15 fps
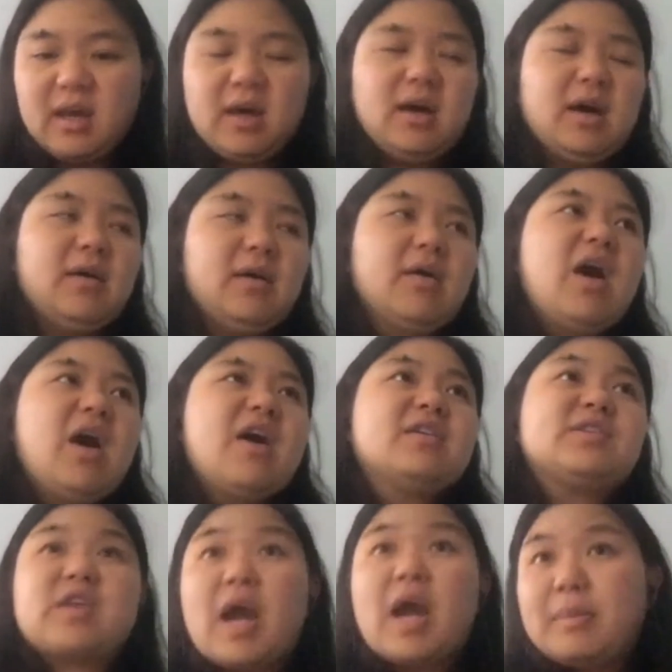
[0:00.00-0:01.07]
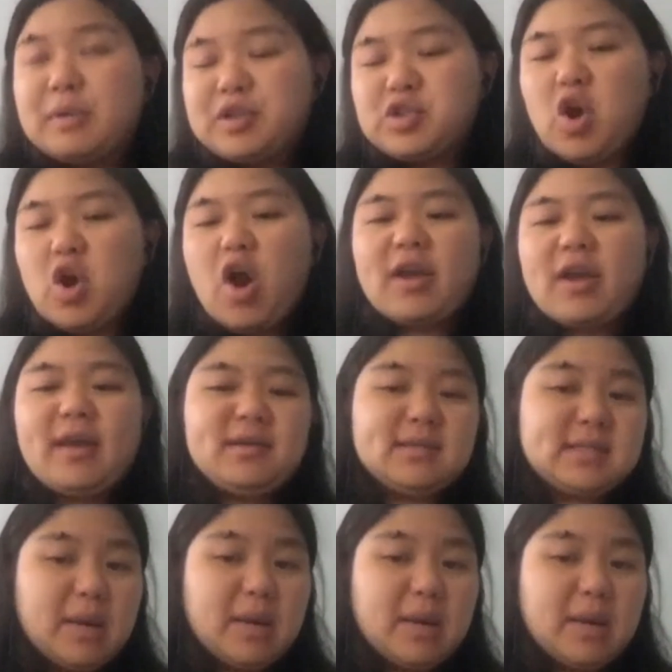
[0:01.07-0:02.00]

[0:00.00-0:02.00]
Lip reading: cyber stalking,